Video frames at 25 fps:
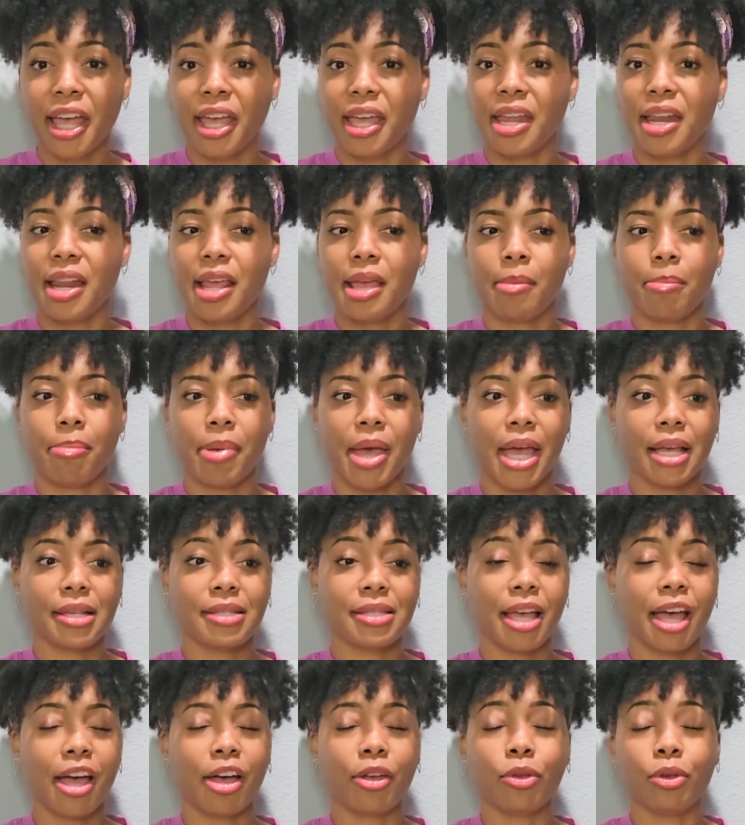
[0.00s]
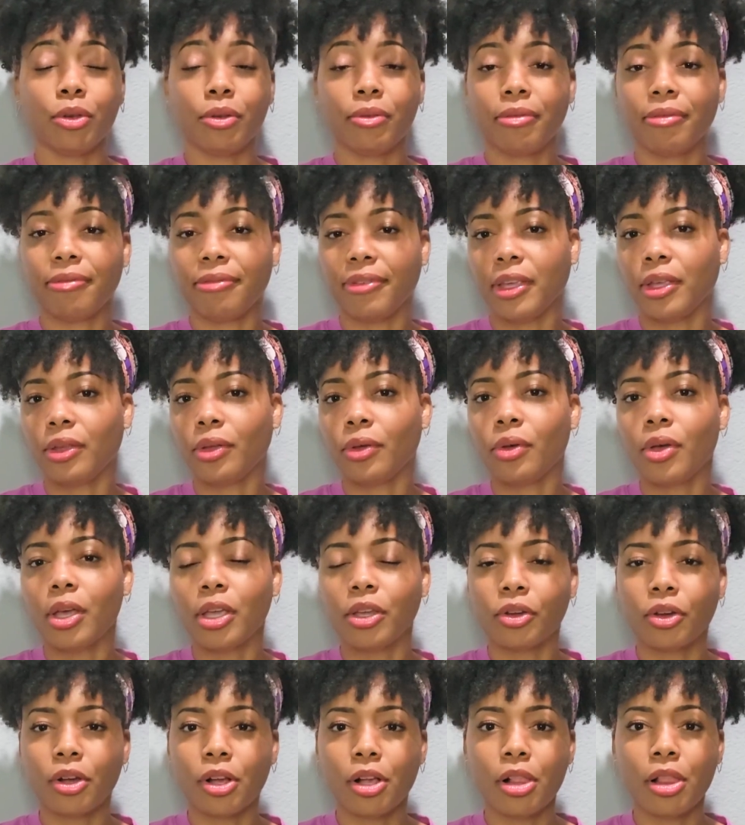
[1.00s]
it impacts how you feel
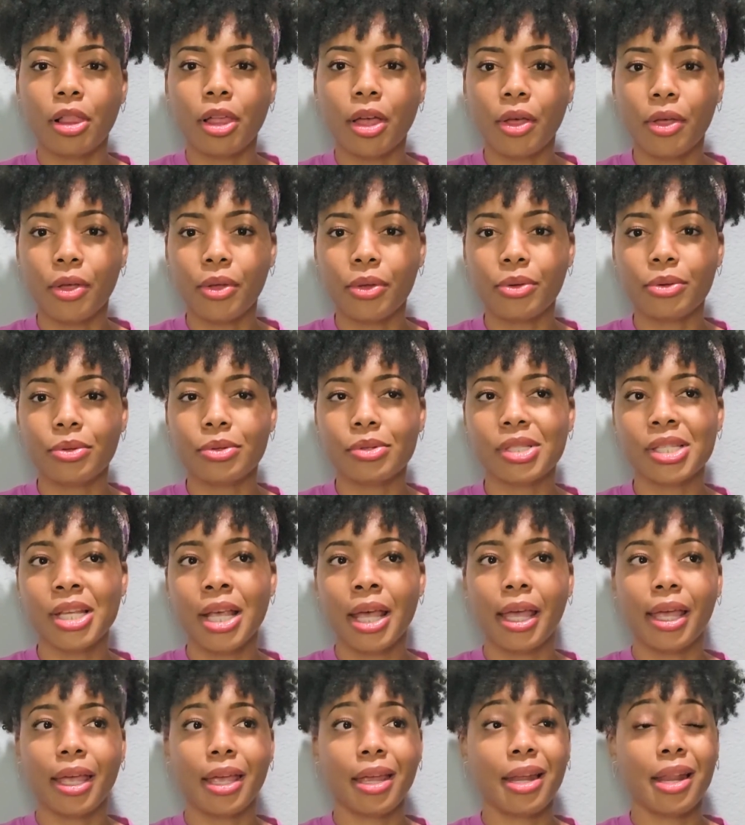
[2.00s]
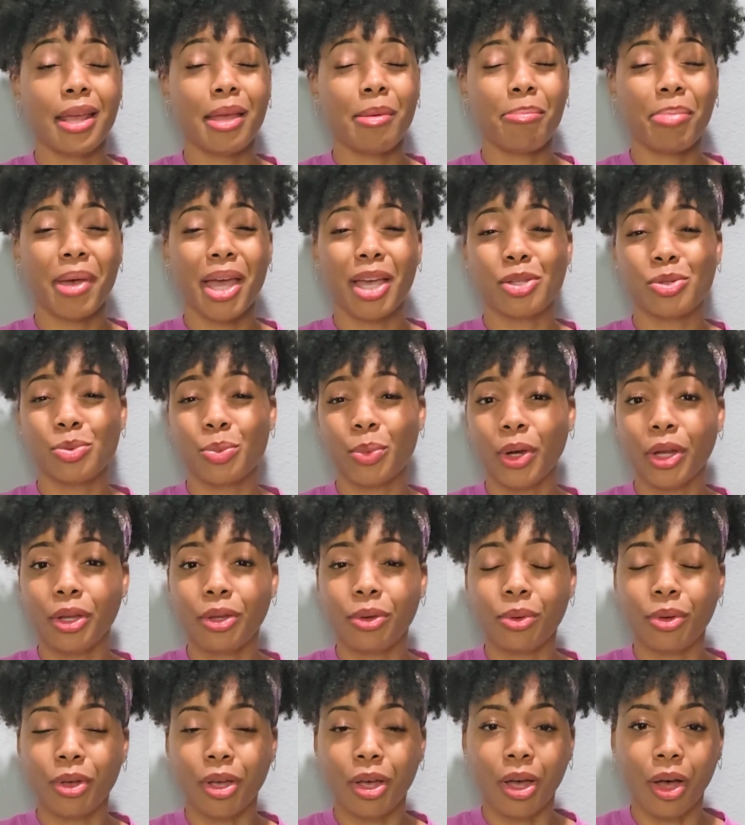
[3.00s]
in your clothes, it impacts where
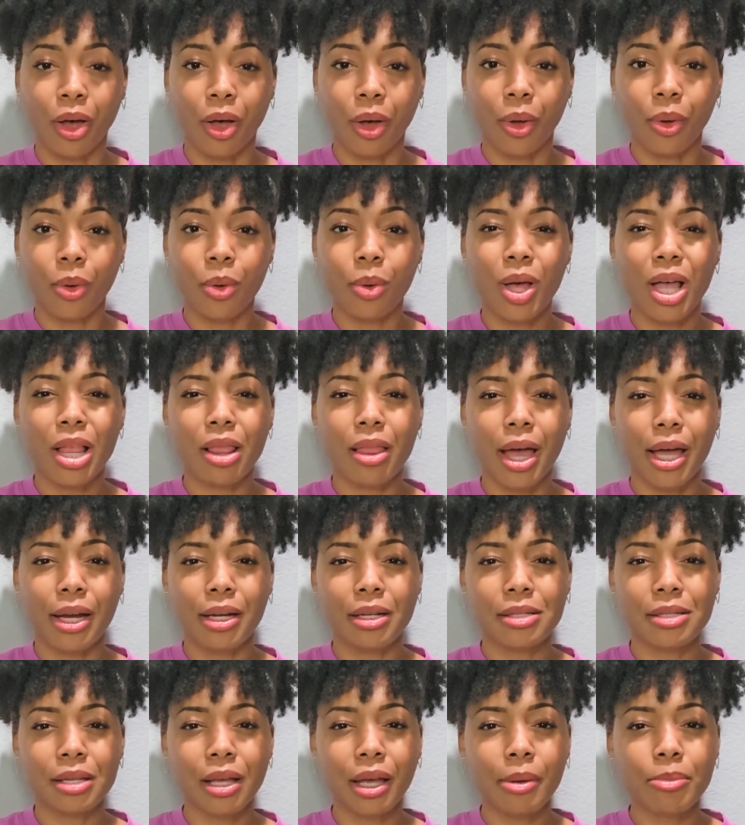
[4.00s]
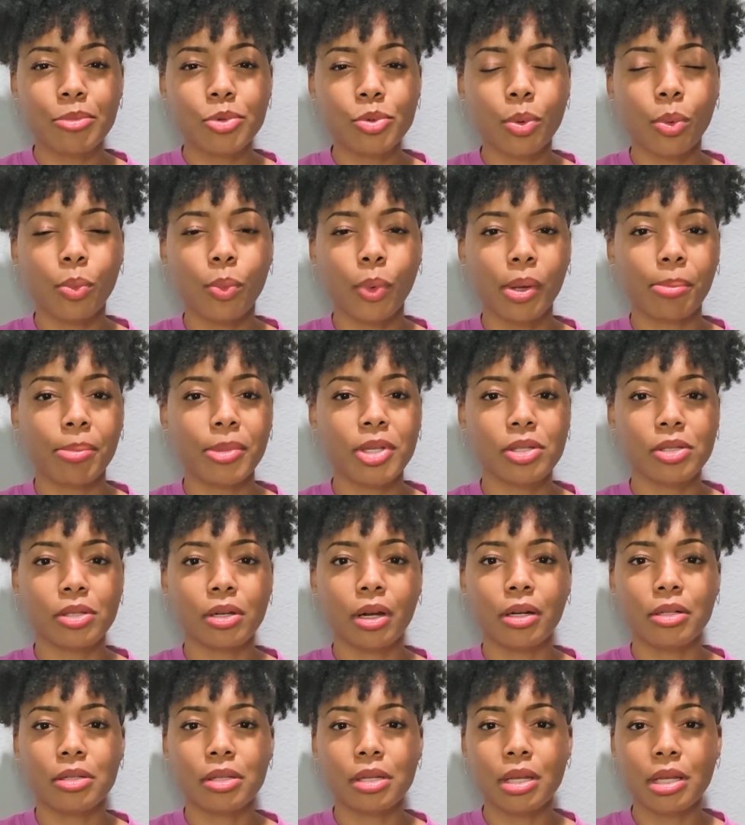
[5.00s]
you go. A lot of times when women
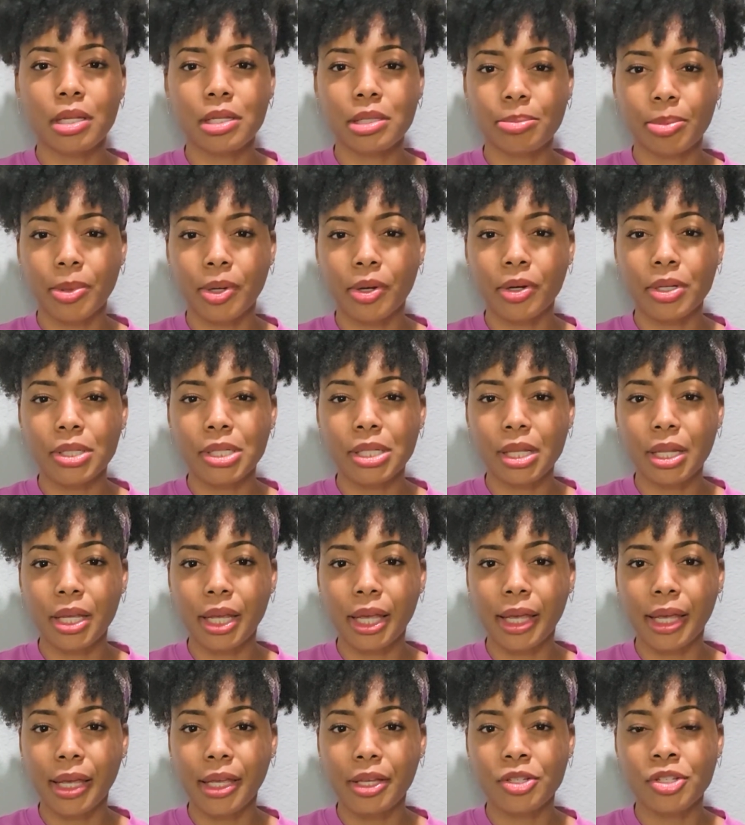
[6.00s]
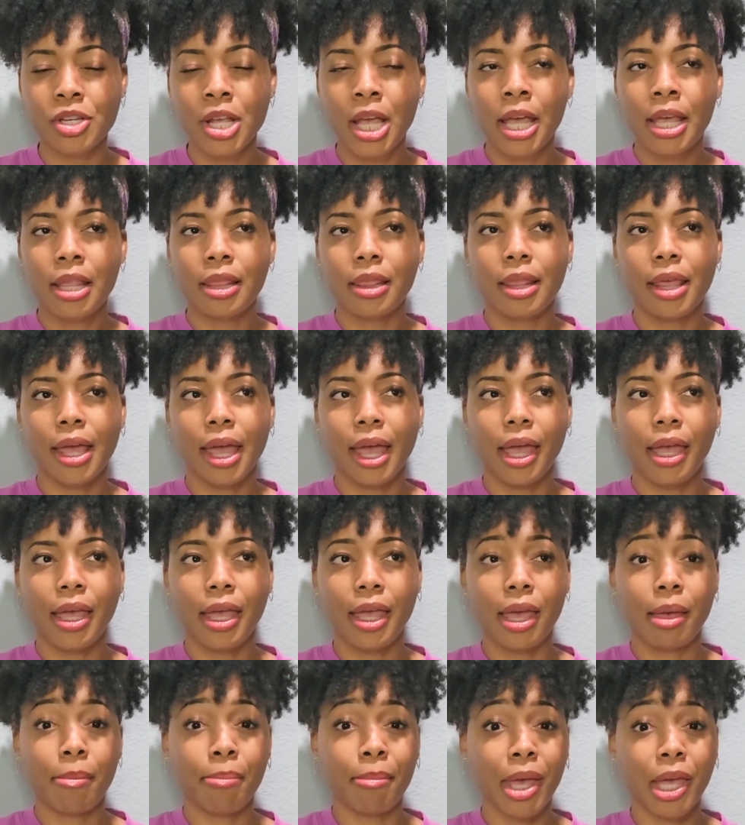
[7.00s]
start to experience leakage, they
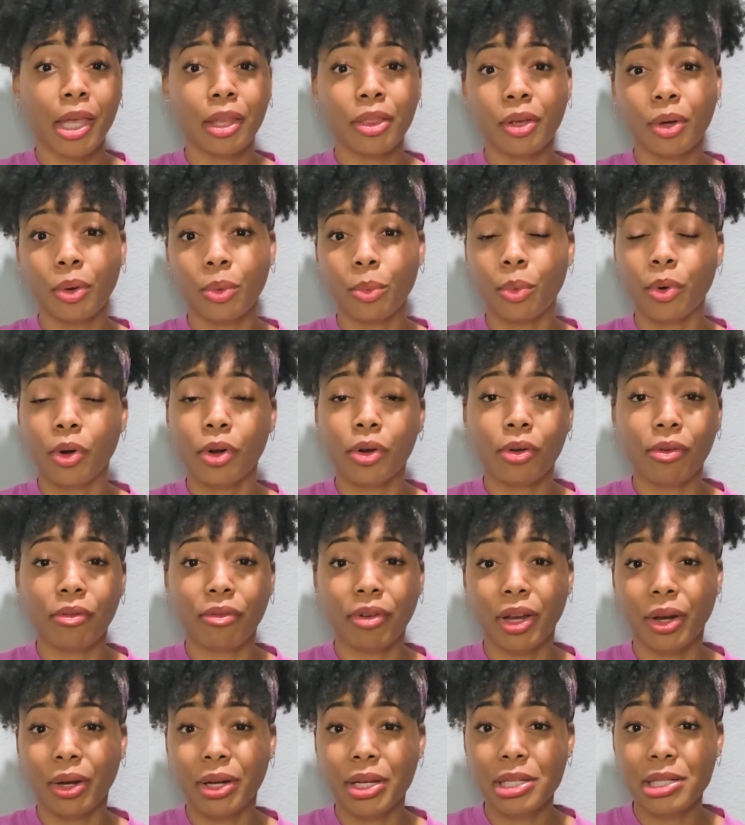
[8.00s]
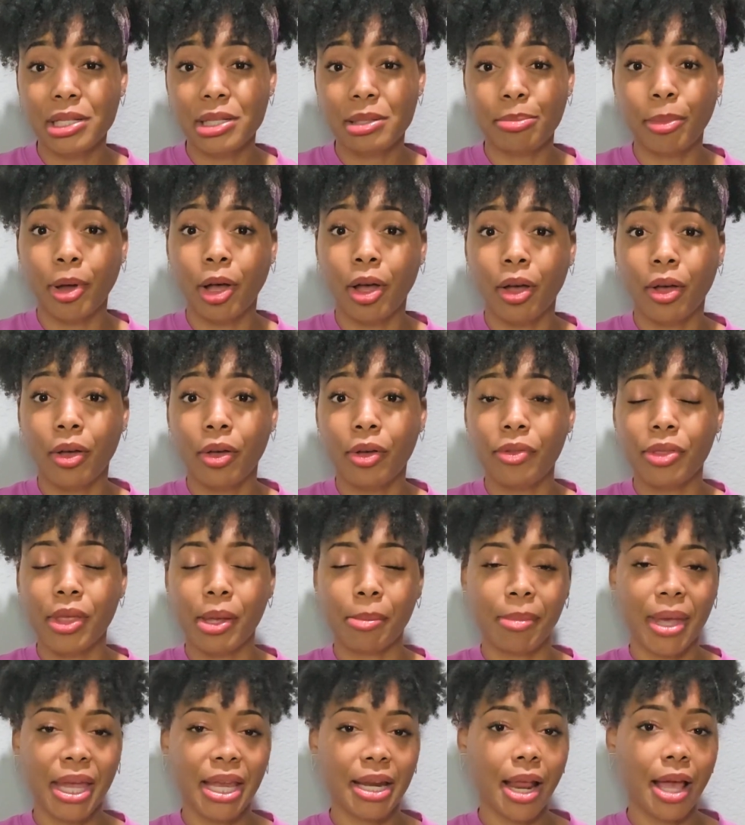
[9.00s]
can make their world very small.
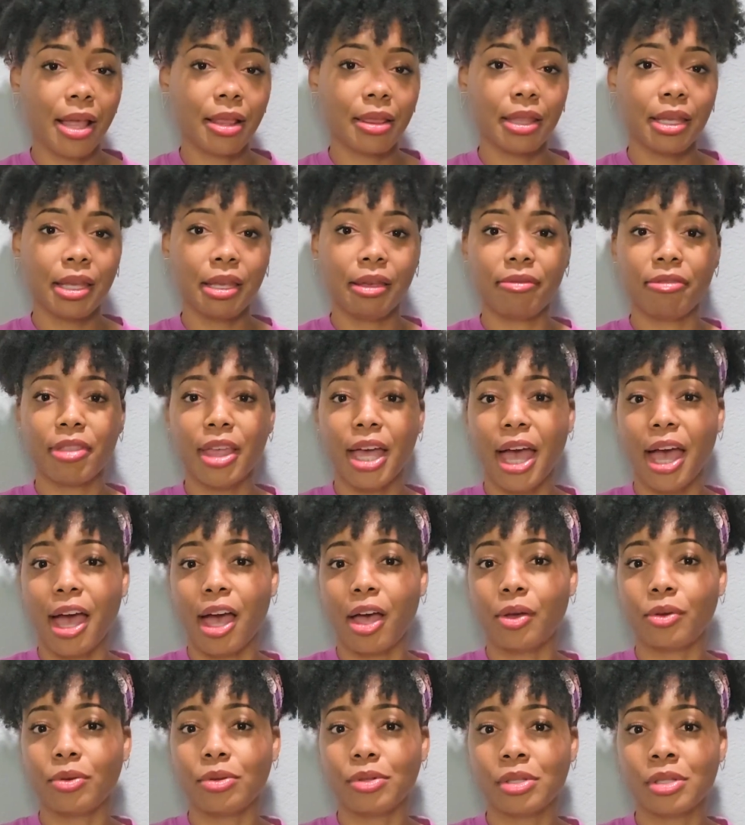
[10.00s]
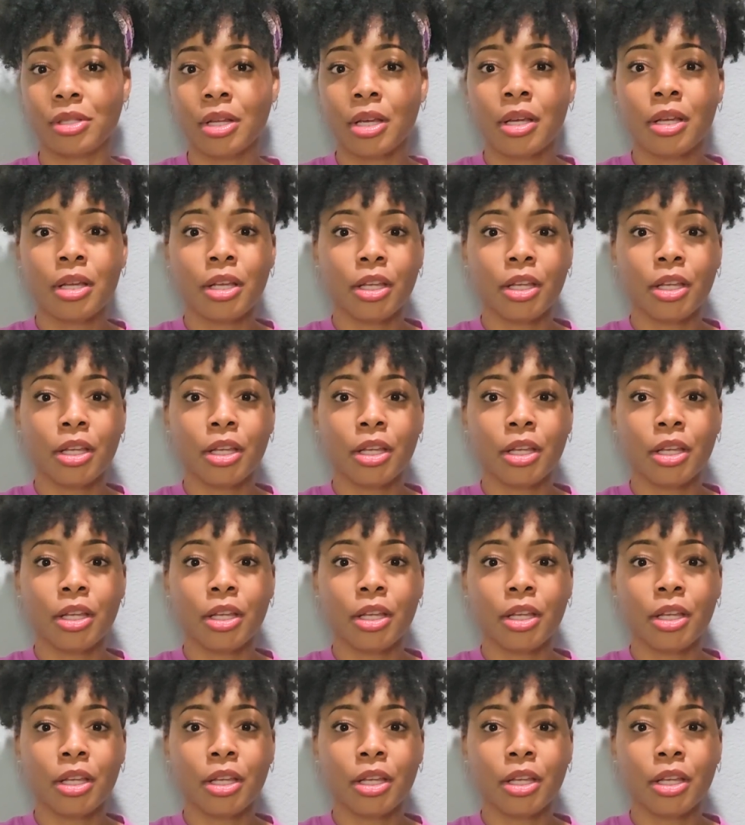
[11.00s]
They may not leave the house,